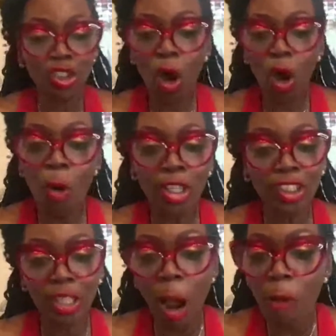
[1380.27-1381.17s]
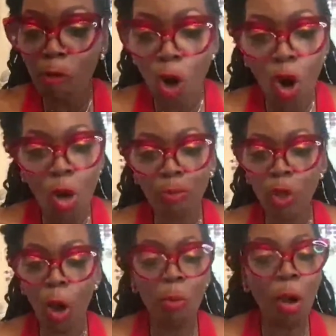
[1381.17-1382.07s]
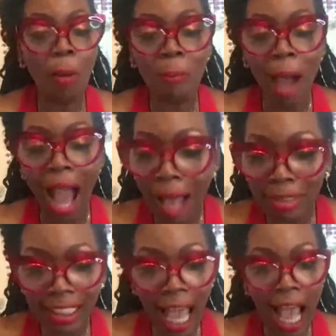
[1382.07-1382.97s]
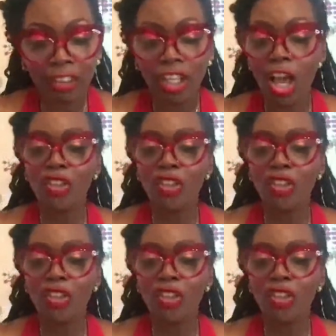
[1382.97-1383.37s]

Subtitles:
no more jump rope, no more hopscotch,